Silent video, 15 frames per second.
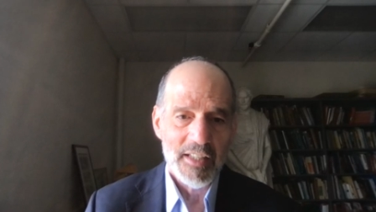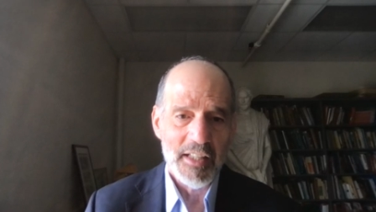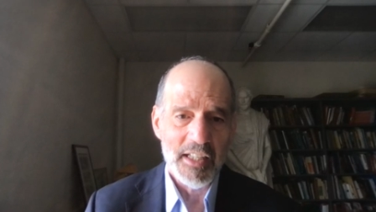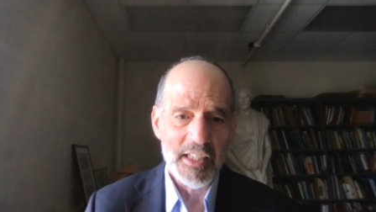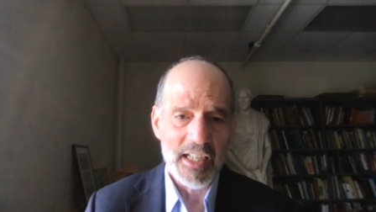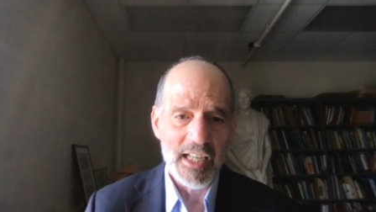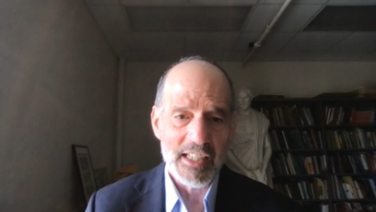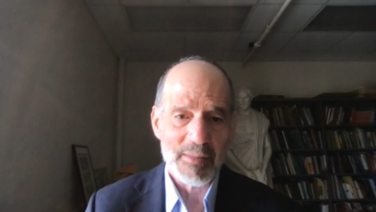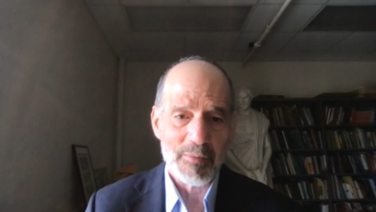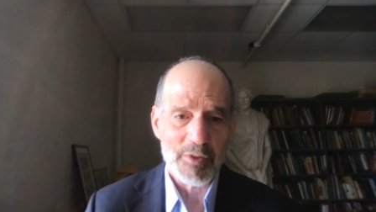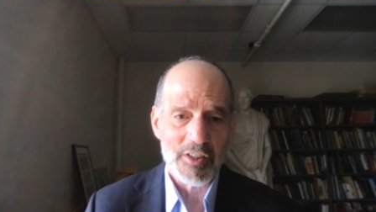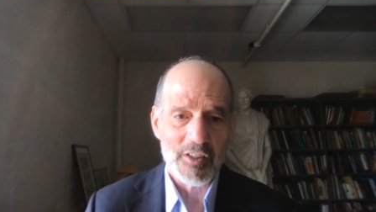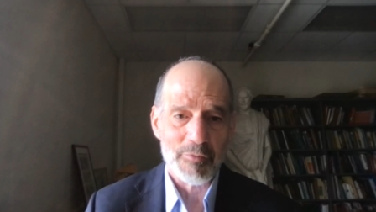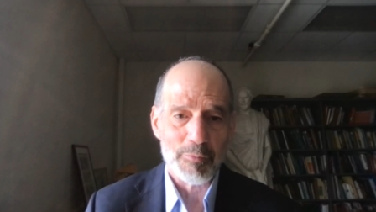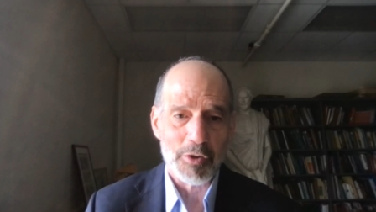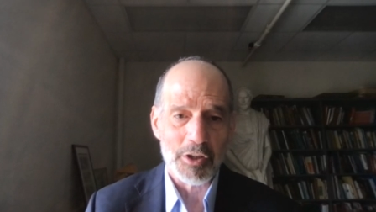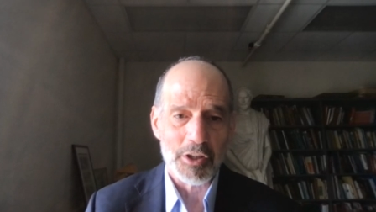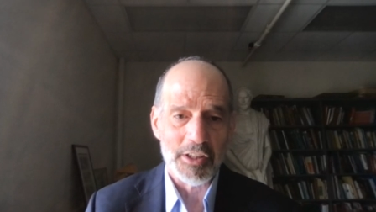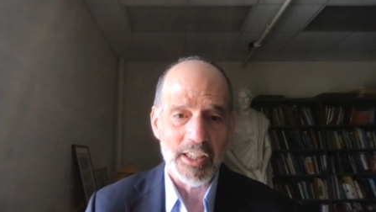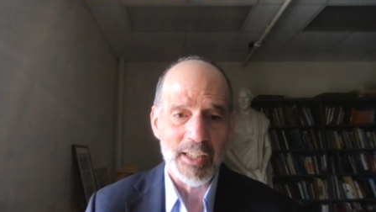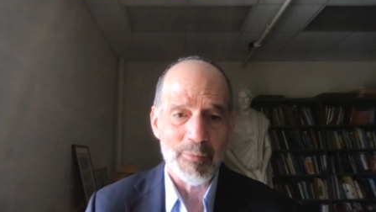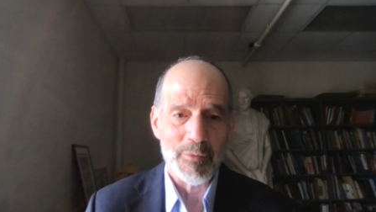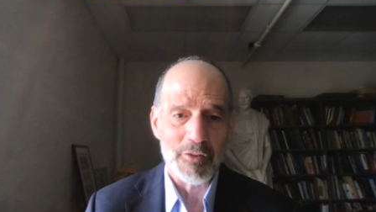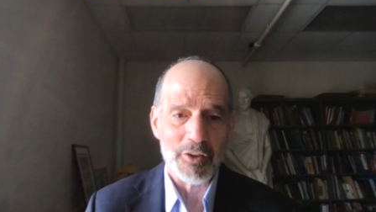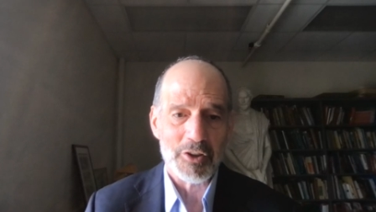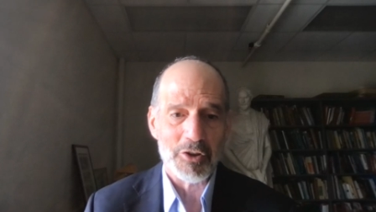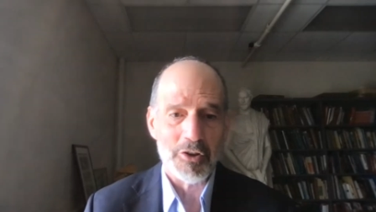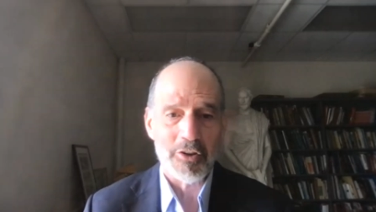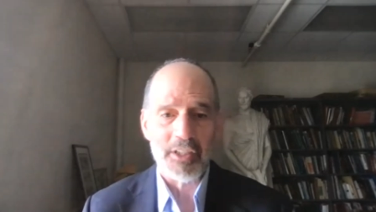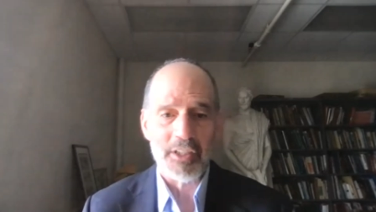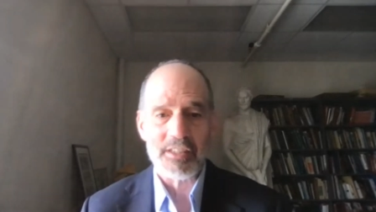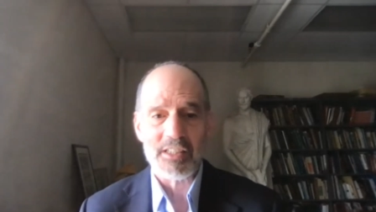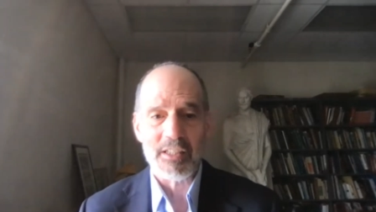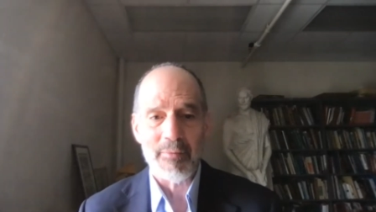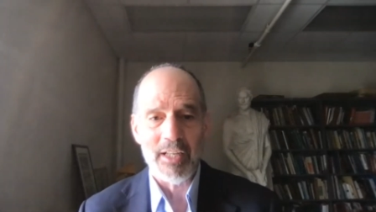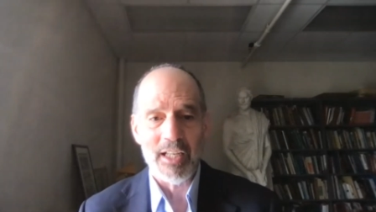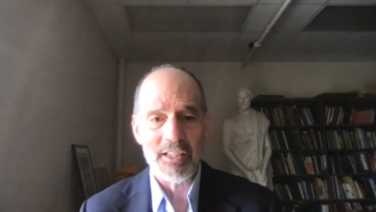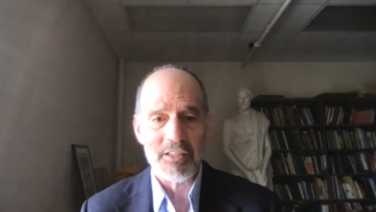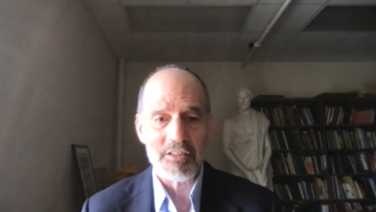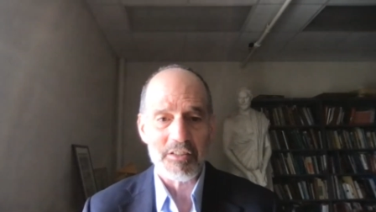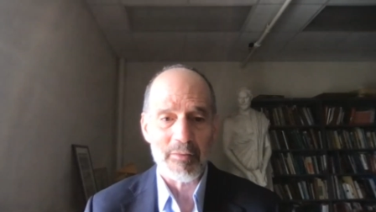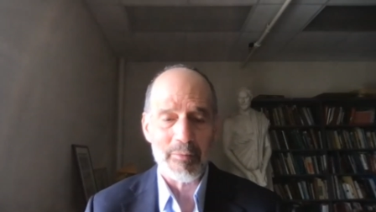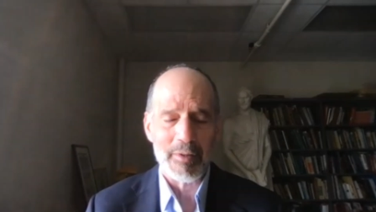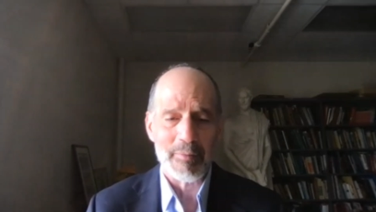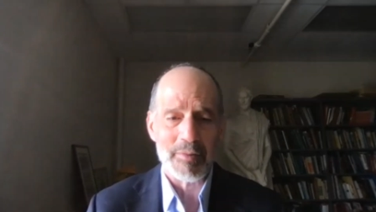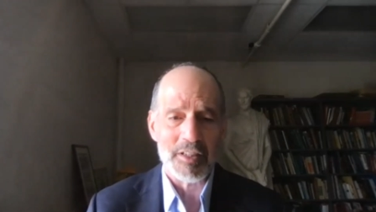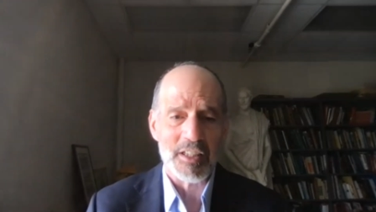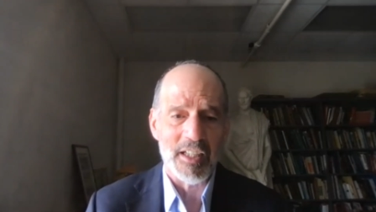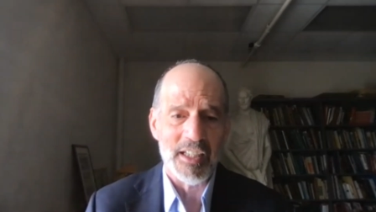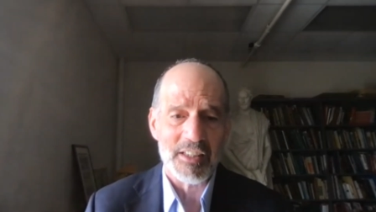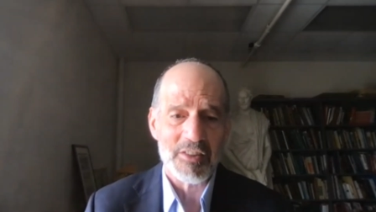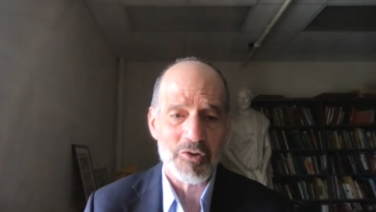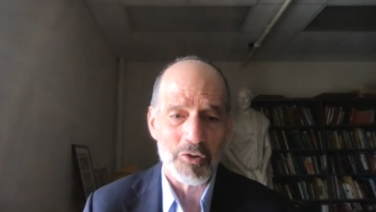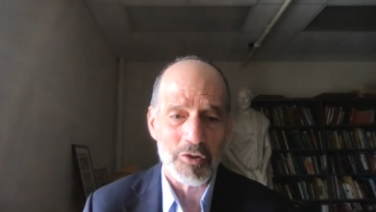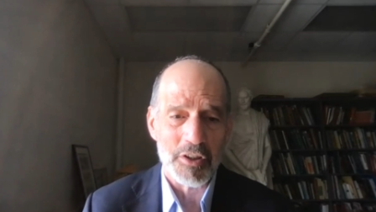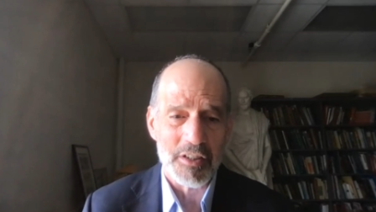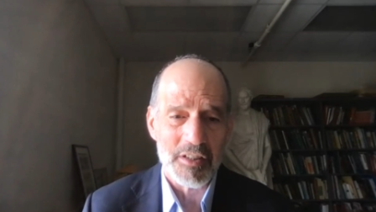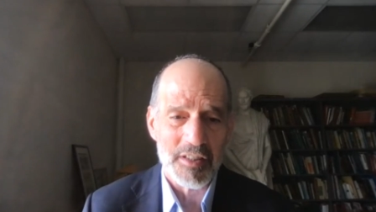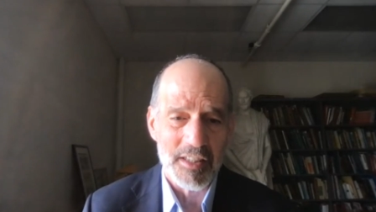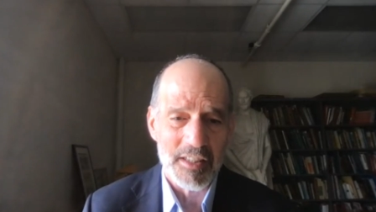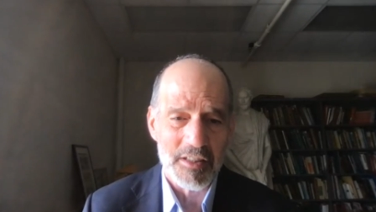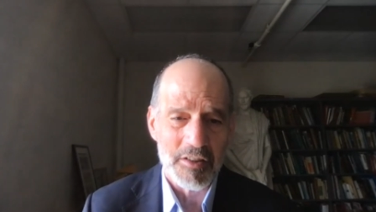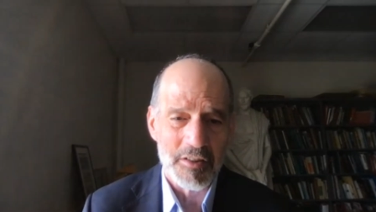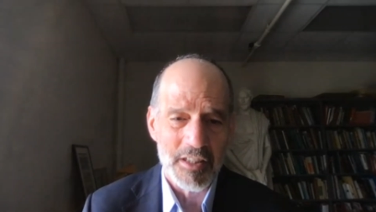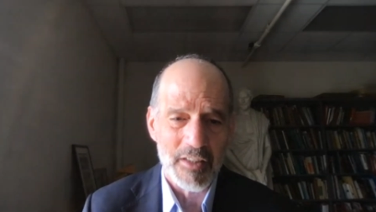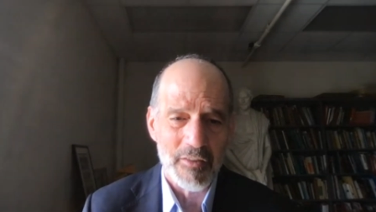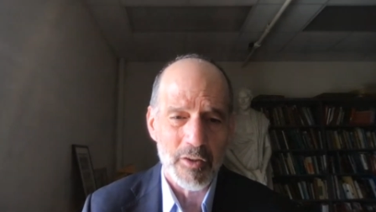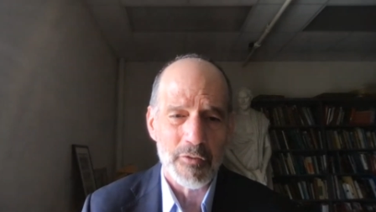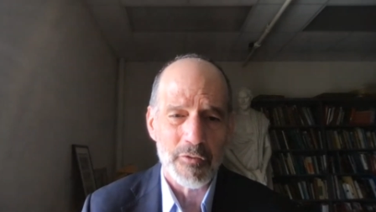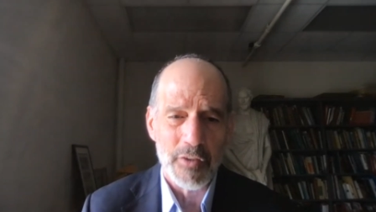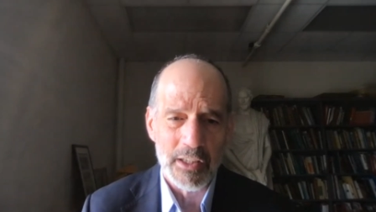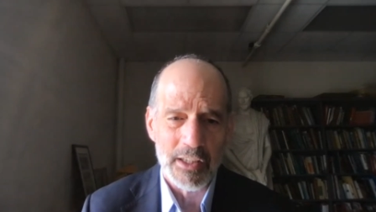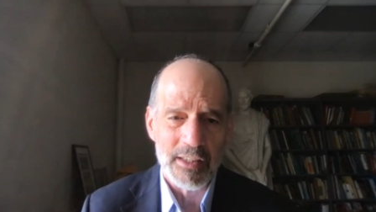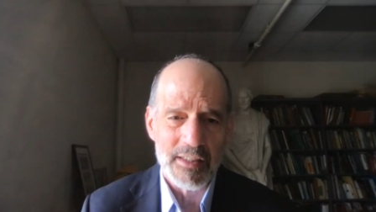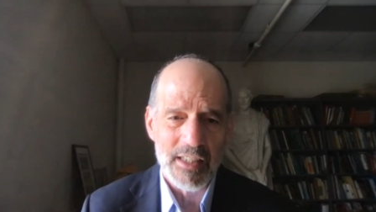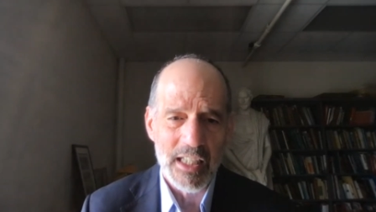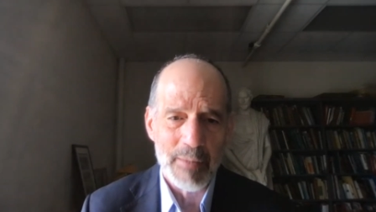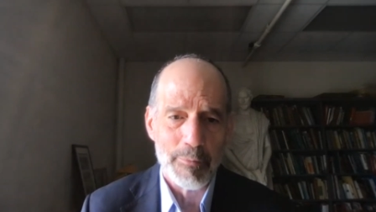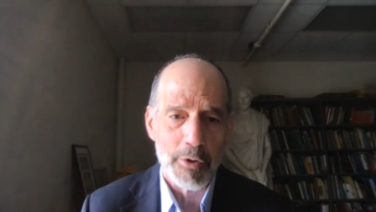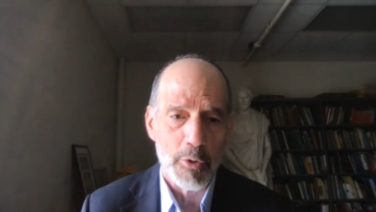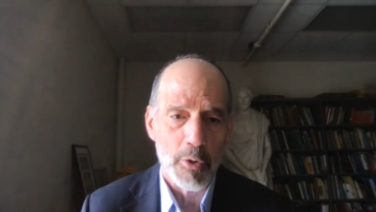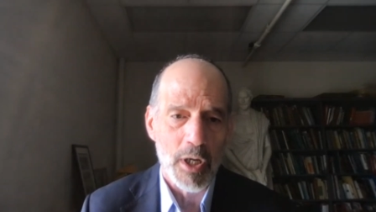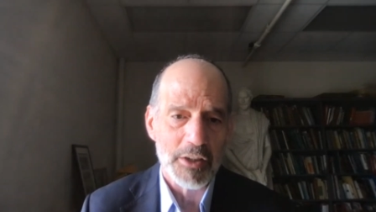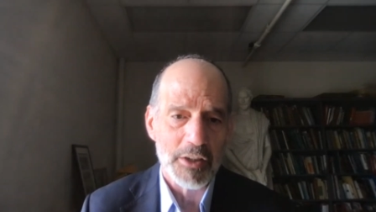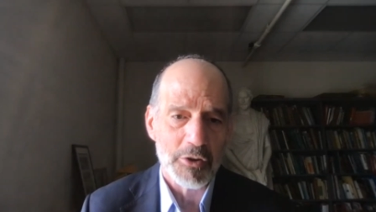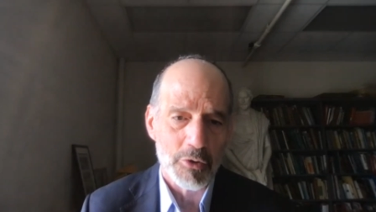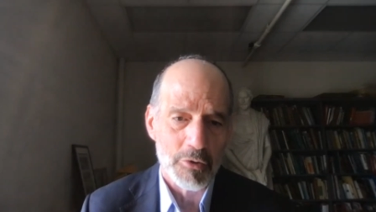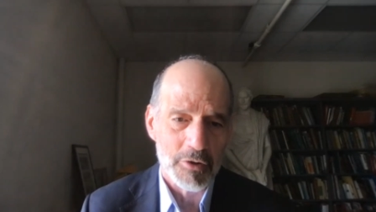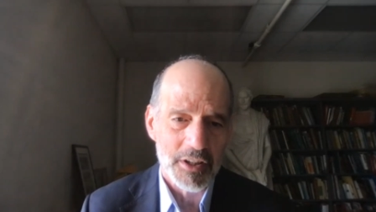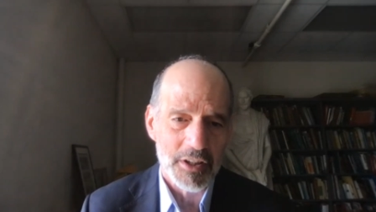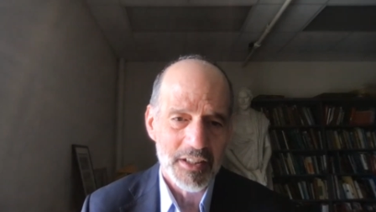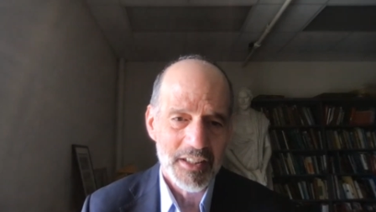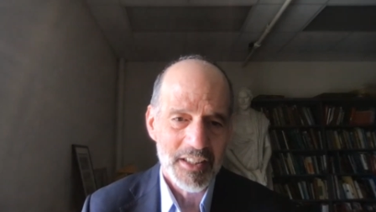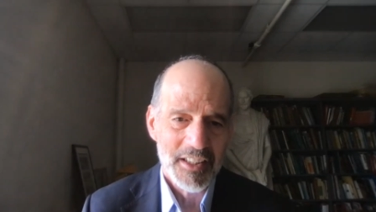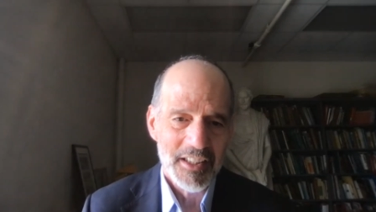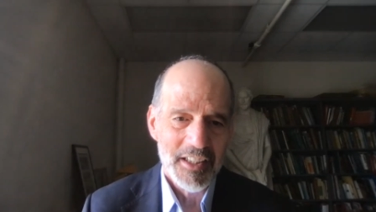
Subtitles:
And then he has himself proclaimed a victorious commander, so he becomes Gaius Julius Caesar, Divi Filius Imperator.